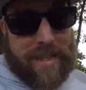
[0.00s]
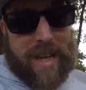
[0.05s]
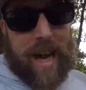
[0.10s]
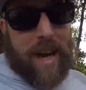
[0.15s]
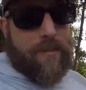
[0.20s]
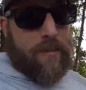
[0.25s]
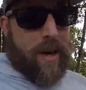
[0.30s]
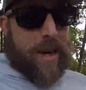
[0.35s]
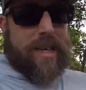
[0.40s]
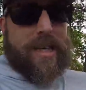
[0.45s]

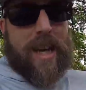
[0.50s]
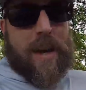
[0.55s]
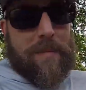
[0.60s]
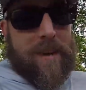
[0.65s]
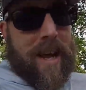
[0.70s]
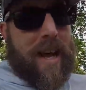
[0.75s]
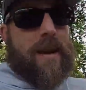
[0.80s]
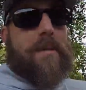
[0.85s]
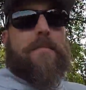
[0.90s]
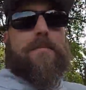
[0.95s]
not rigged up
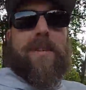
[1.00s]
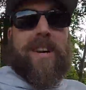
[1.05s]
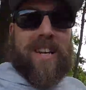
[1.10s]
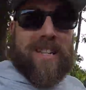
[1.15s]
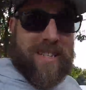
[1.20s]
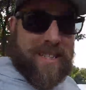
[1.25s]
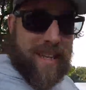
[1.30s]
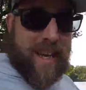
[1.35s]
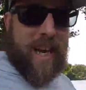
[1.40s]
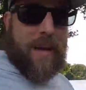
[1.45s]
yet, but
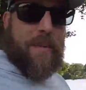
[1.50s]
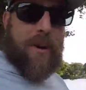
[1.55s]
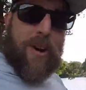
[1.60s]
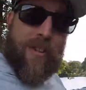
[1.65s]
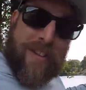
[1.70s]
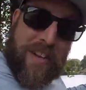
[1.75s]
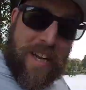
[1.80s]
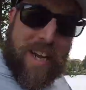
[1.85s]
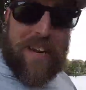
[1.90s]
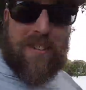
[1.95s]
it's set up. All
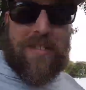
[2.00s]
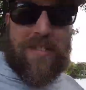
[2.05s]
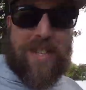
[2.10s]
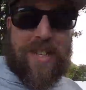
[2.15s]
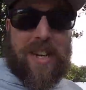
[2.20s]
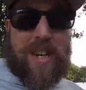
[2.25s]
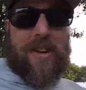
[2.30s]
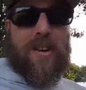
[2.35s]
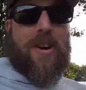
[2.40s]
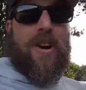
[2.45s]
the gear is
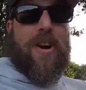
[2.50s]
here.